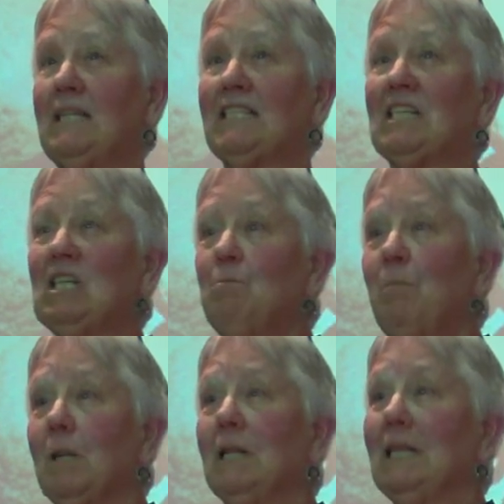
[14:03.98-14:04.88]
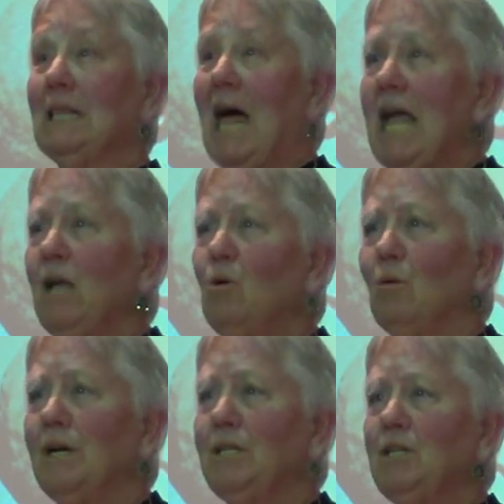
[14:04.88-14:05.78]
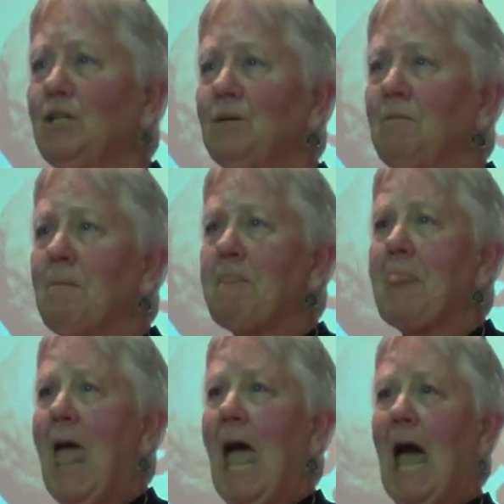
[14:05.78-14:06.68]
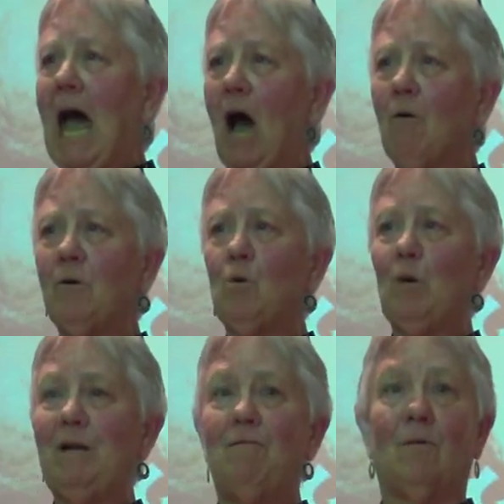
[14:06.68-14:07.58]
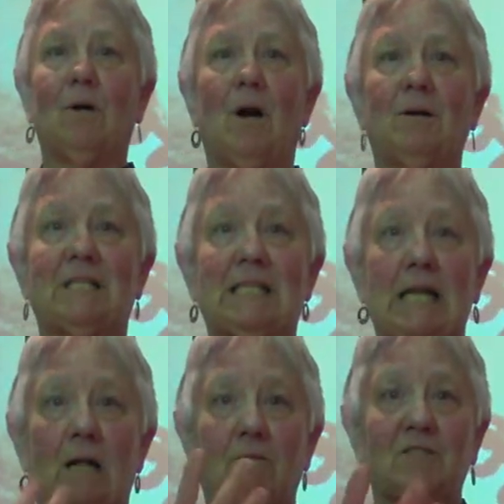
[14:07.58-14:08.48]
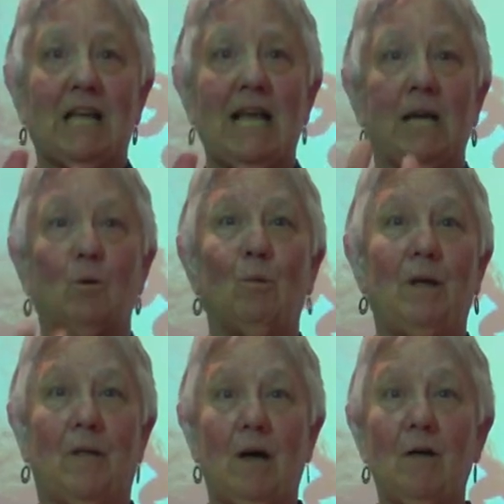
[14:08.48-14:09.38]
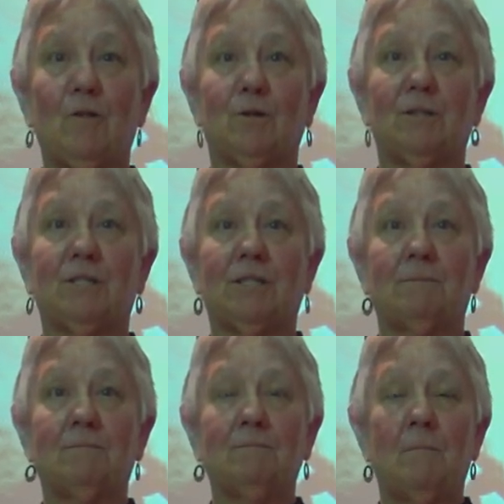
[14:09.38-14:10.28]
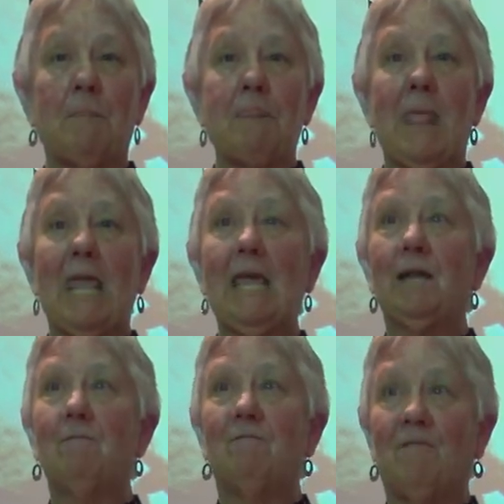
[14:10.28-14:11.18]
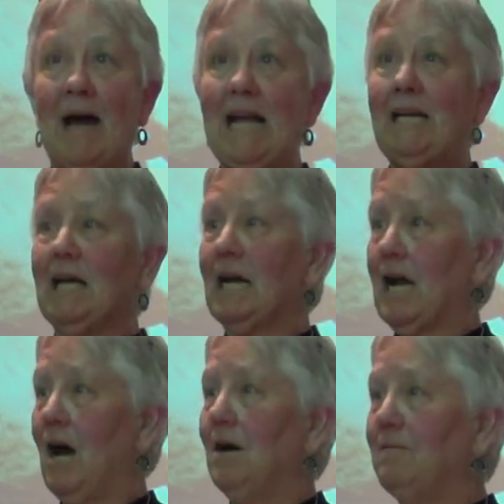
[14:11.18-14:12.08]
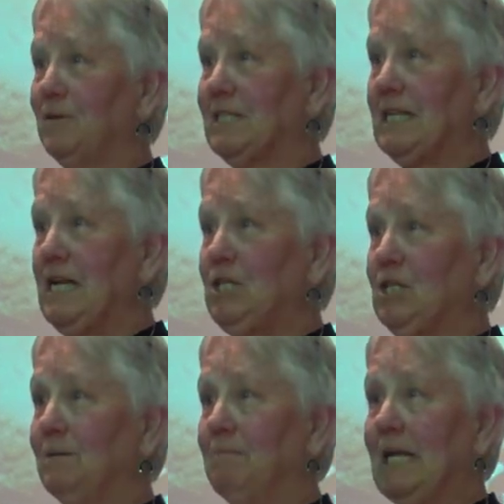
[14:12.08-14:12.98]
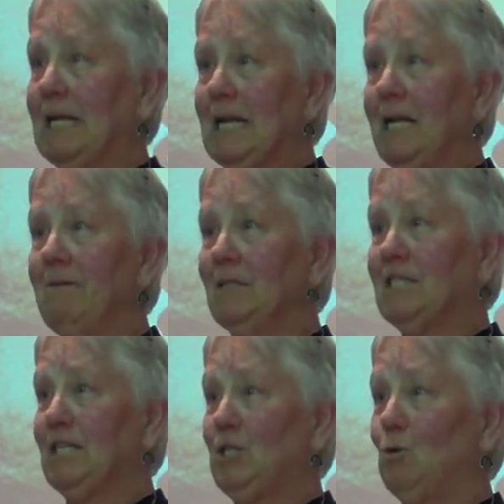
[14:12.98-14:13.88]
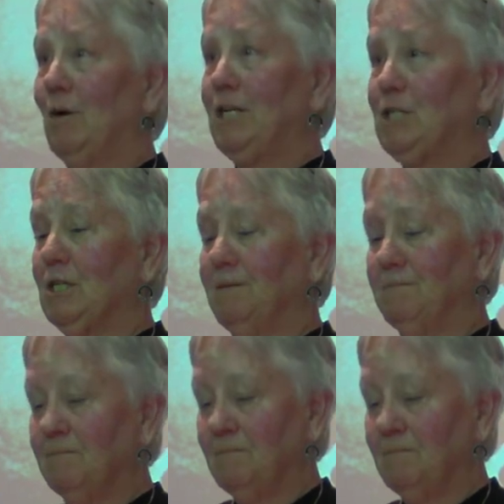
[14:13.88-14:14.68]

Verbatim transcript: simple language, how do we for ourselves and with others invite a conversation in a given situation